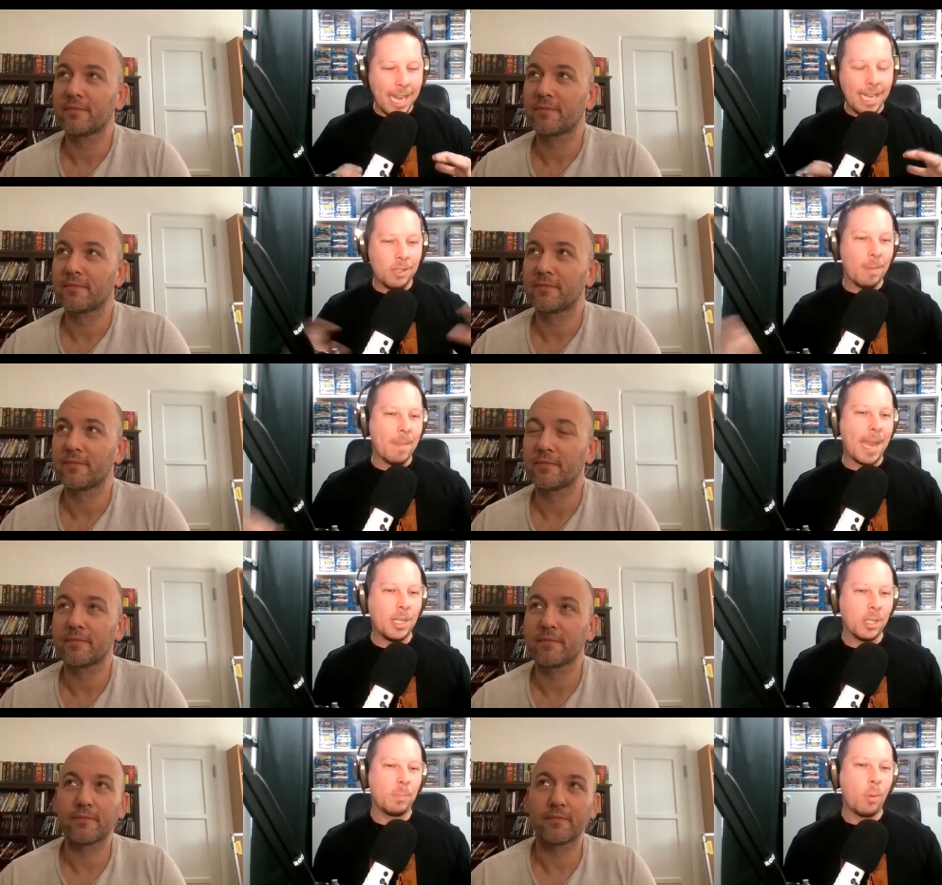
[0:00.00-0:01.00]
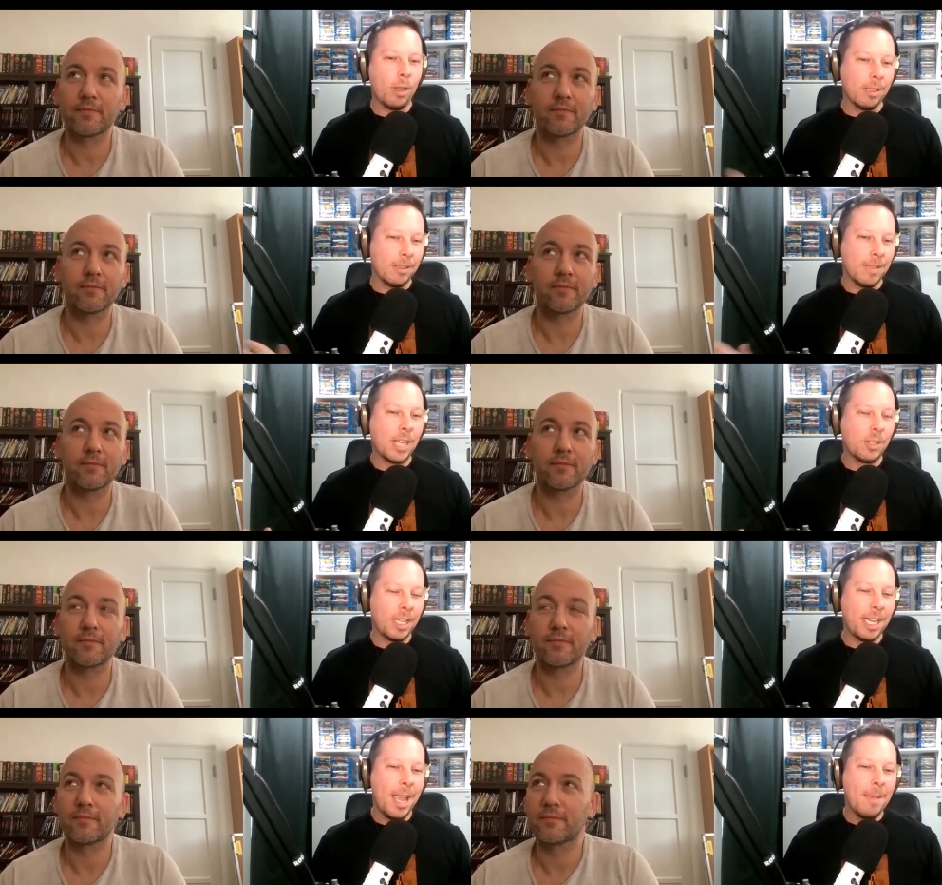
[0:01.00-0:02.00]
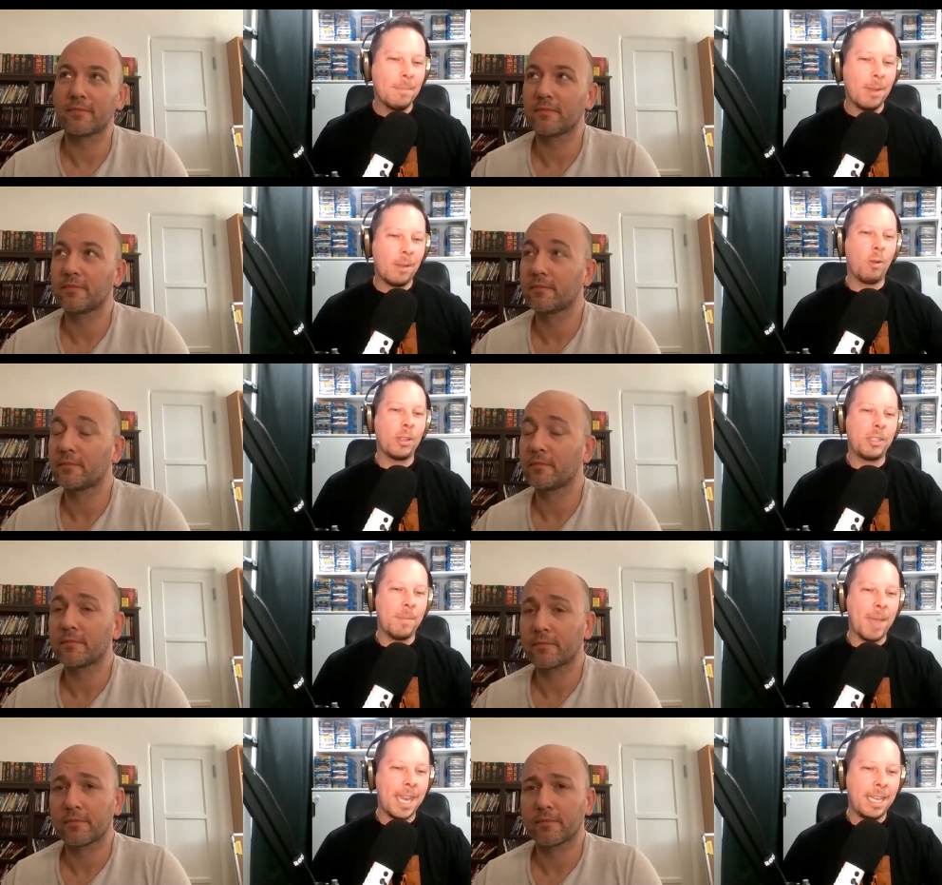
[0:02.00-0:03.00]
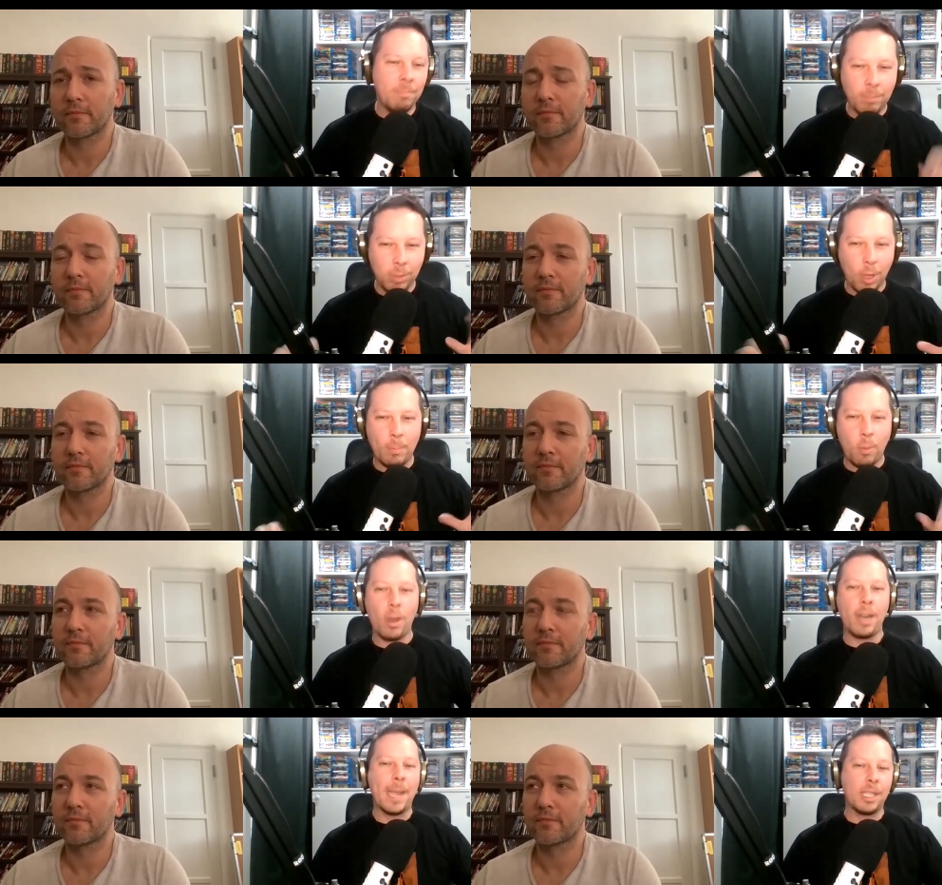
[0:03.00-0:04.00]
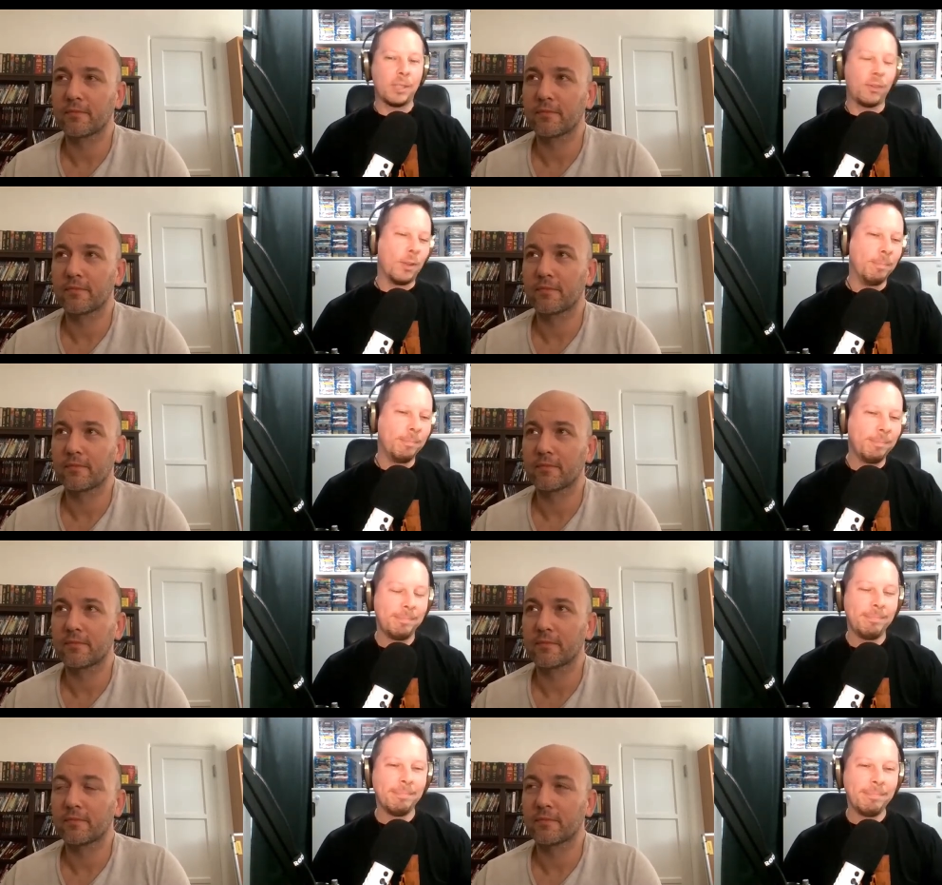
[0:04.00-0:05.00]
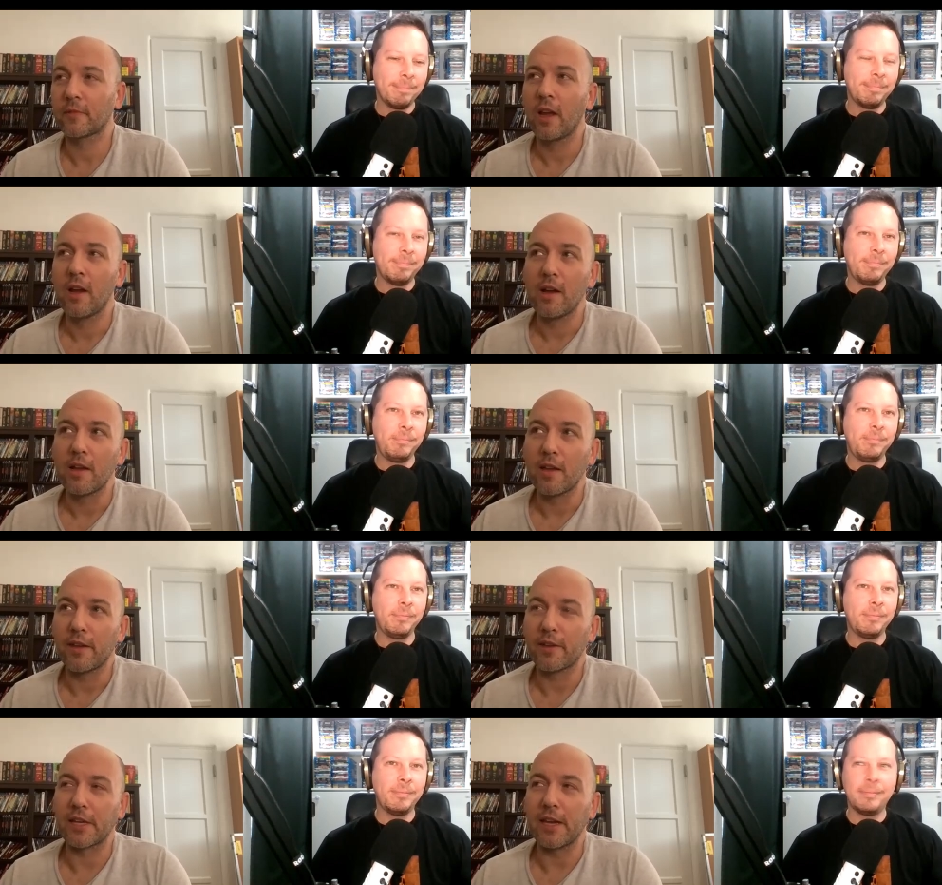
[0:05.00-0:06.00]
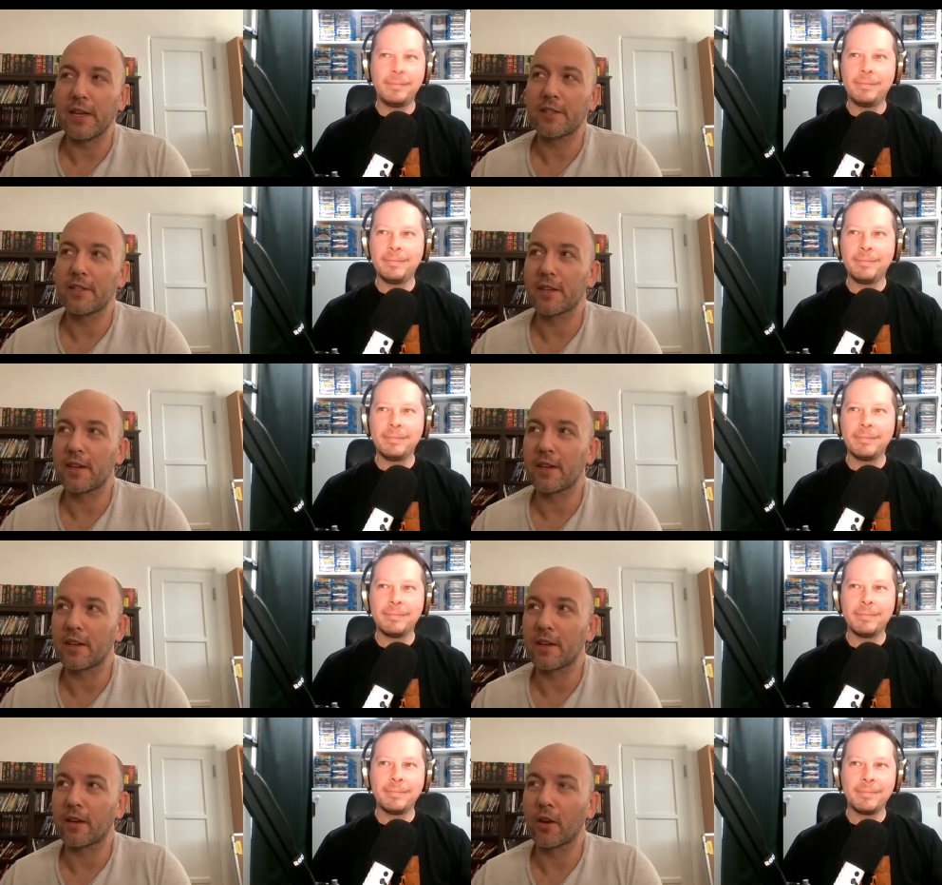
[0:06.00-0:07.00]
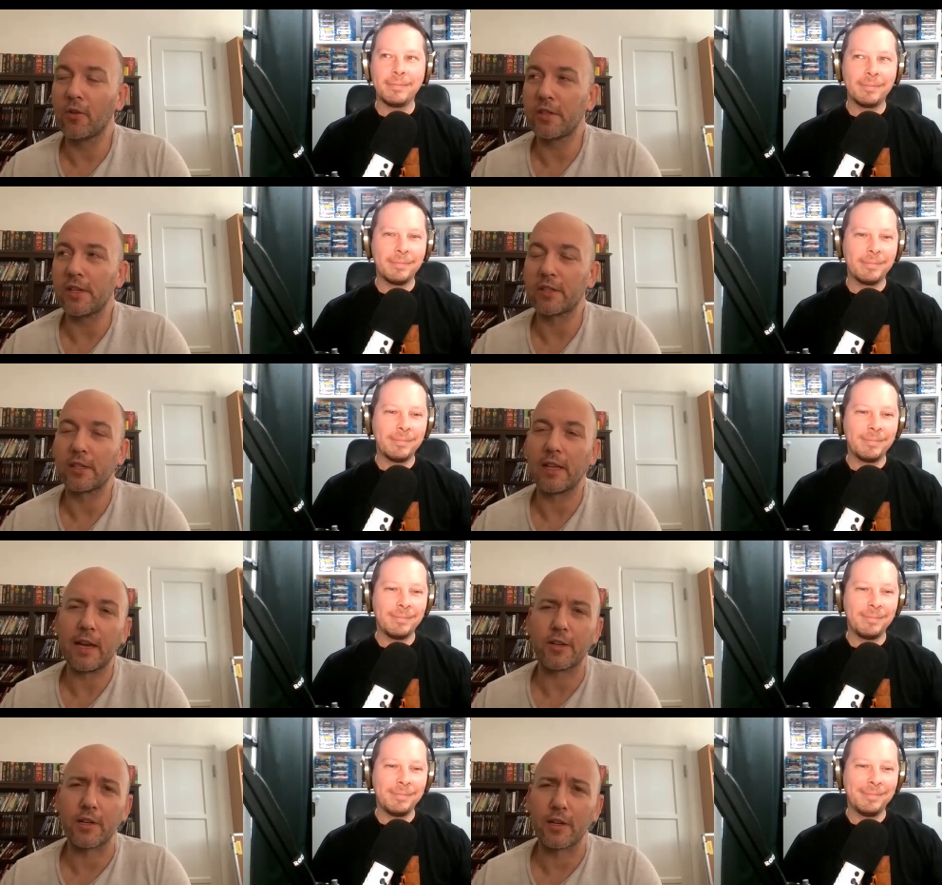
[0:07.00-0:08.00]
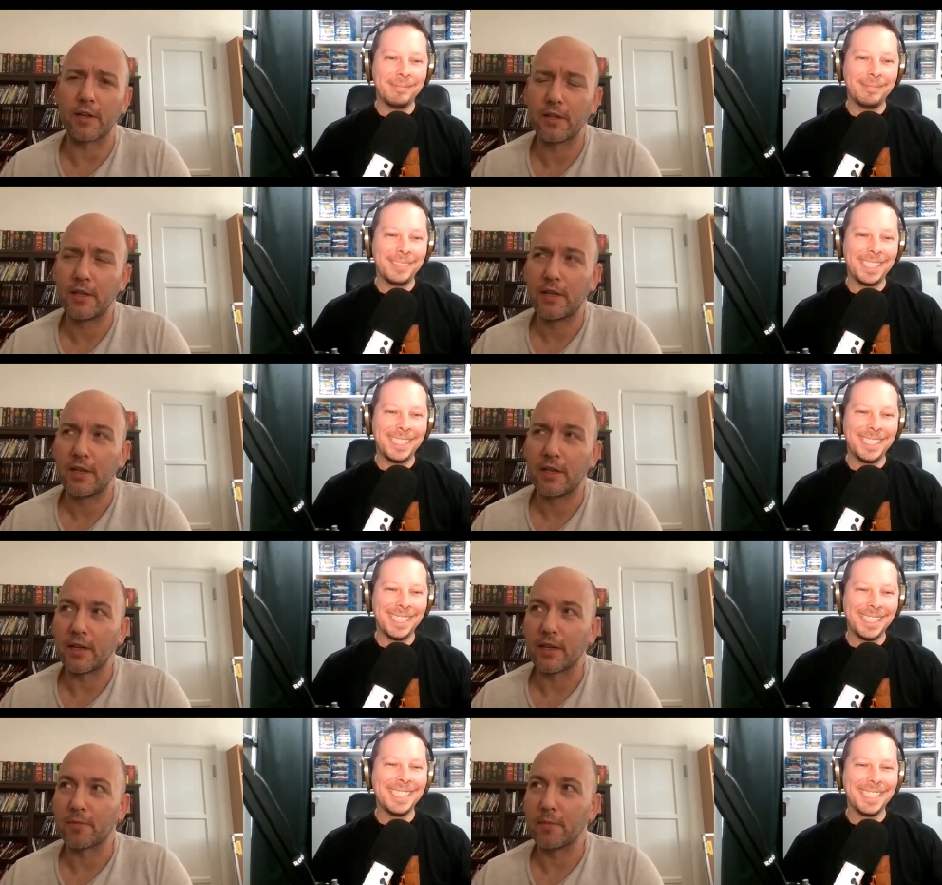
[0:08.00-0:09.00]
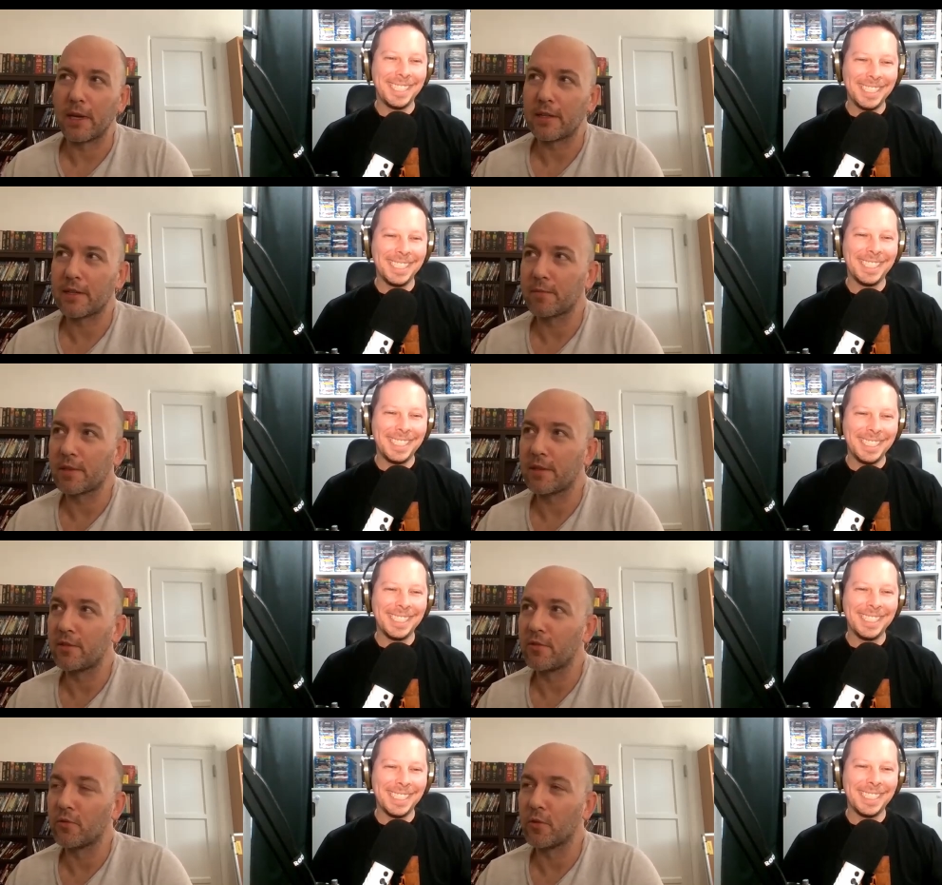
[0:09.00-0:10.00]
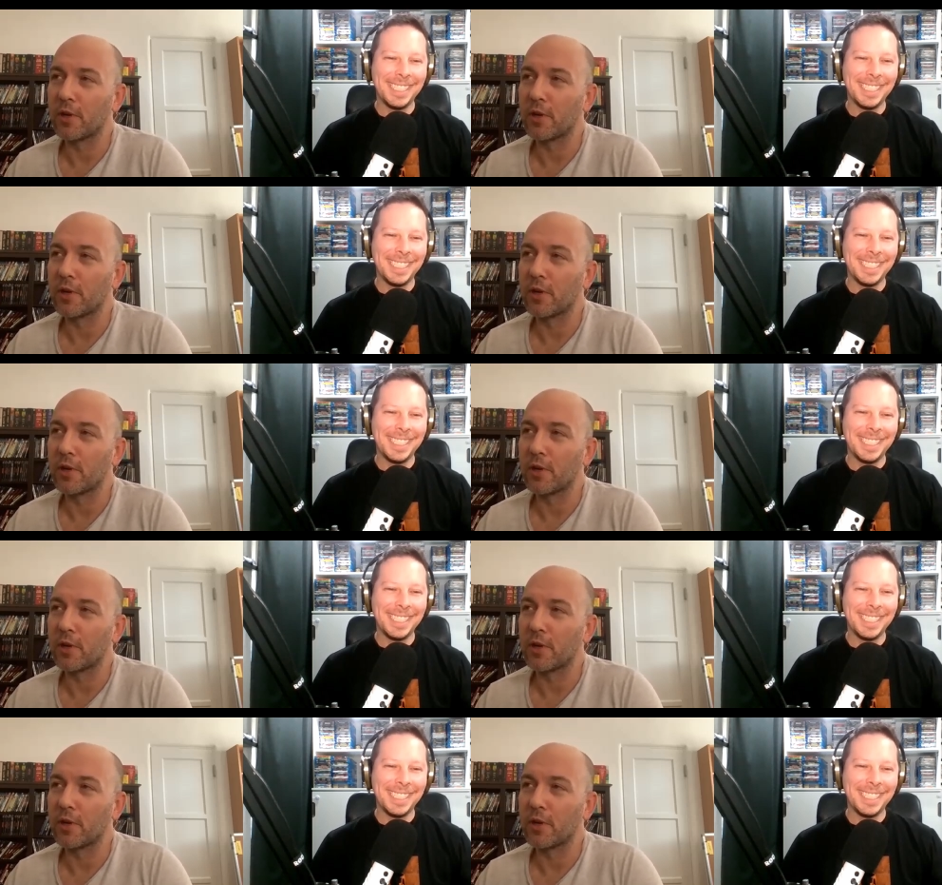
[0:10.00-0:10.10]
Speaker 1: any sort of major spoilers, naturally. But what's your main plot point about this film?
Speaker 2: Seance is a cozy slasher. Uh, it's my attempt to do